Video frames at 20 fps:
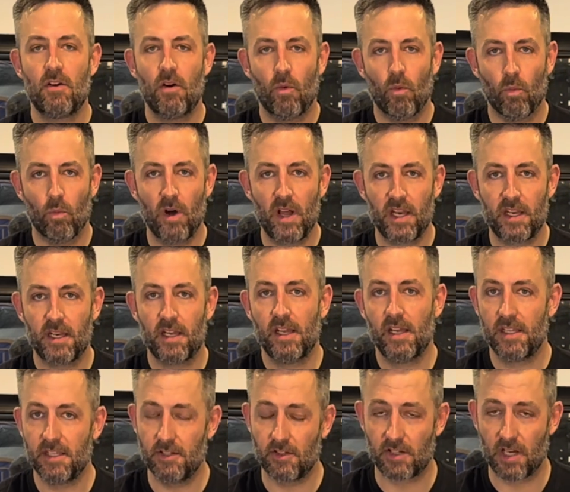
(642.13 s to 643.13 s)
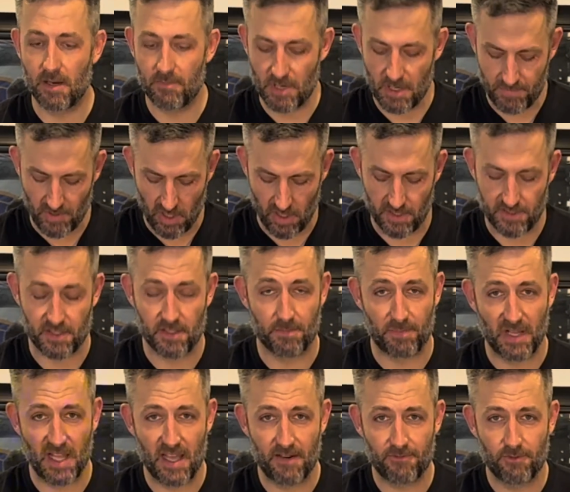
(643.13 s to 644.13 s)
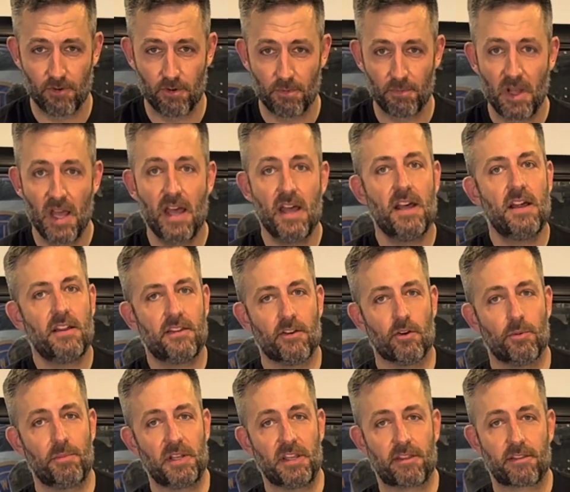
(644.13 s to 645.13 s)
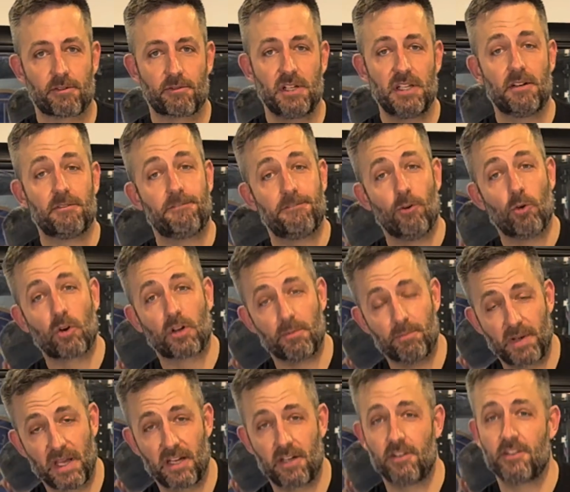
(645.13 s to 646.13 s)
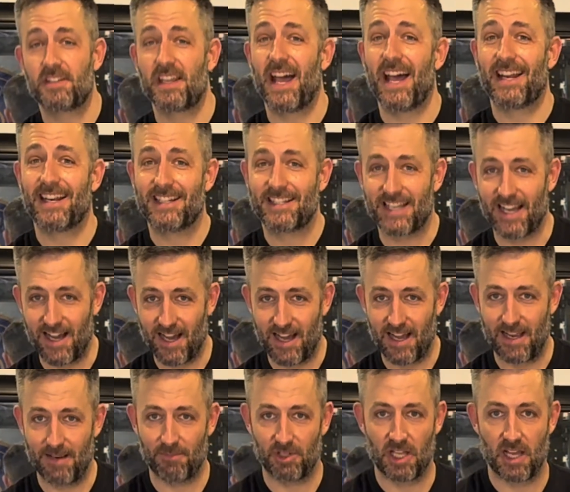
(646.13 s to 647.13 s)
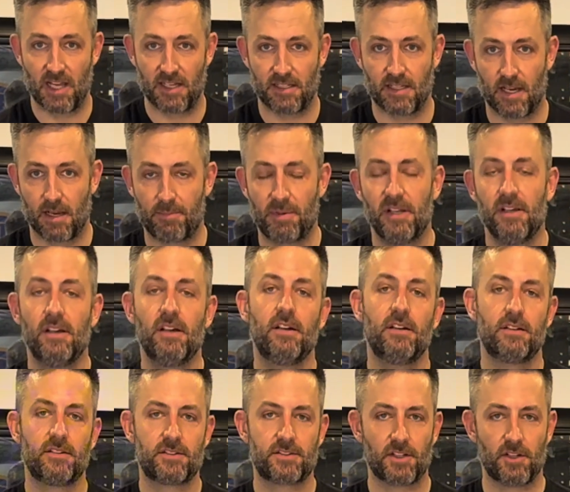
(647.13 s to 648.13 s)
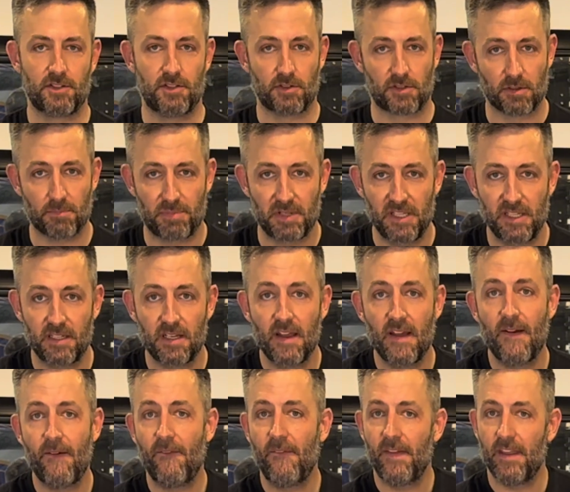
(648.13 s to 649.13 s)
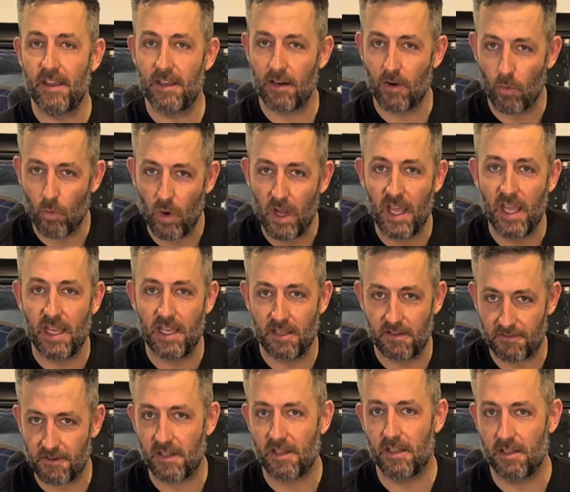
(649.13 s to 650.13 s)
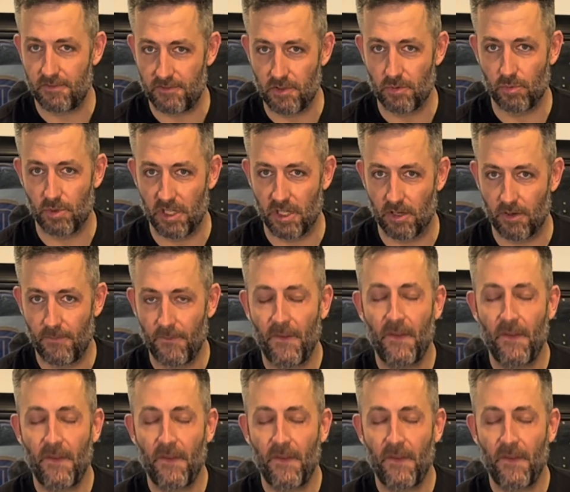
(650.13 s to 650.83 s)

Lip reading: When you come up onto the platform, there will be 3 to 4 competitors at a time lined up. So you'll compete in a wave, if you will.